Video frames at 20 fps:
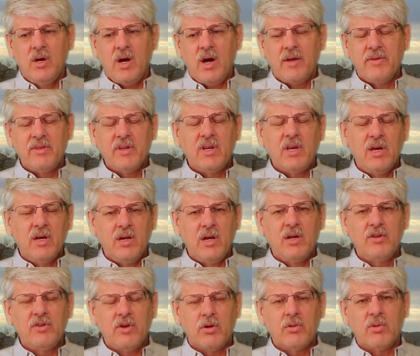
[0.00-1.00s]
I think it
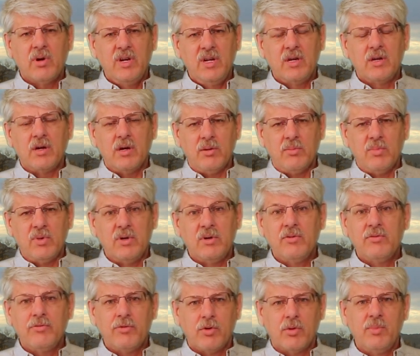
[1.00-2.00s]
has already come
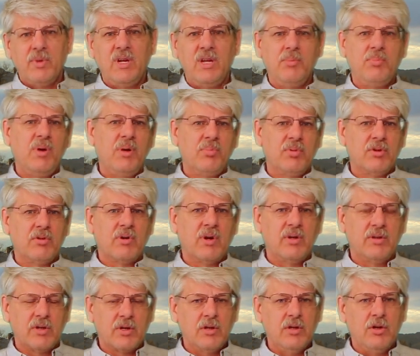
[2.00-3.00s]
for many people
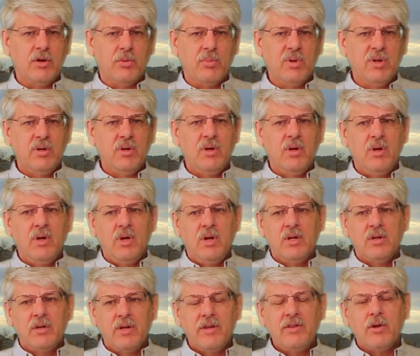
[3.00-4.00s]
around the globe.
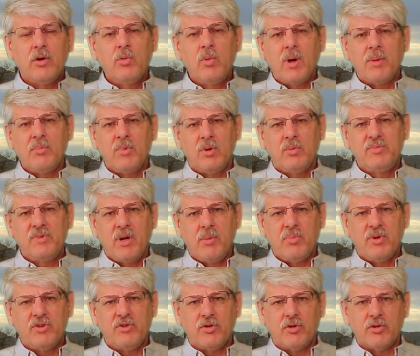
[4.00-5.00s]
Lethal wet bulb
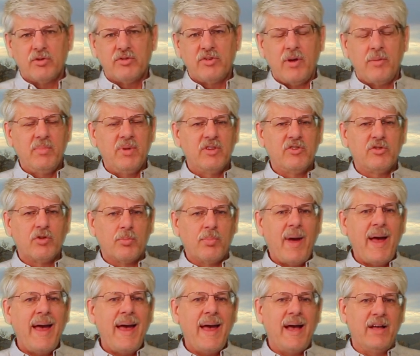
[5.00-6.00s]
temperatures have been
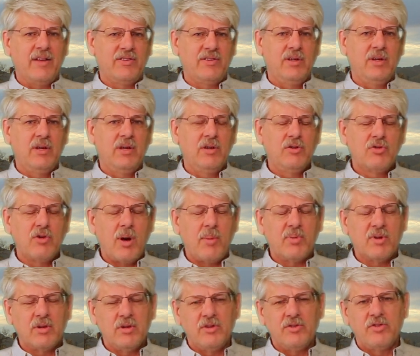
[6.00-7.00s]
surpassed in
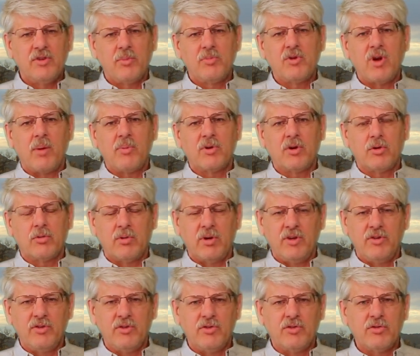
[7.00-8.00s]
tropical and subtropical
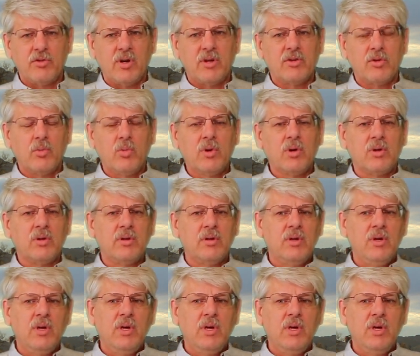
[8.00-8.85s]
regions throughout the world.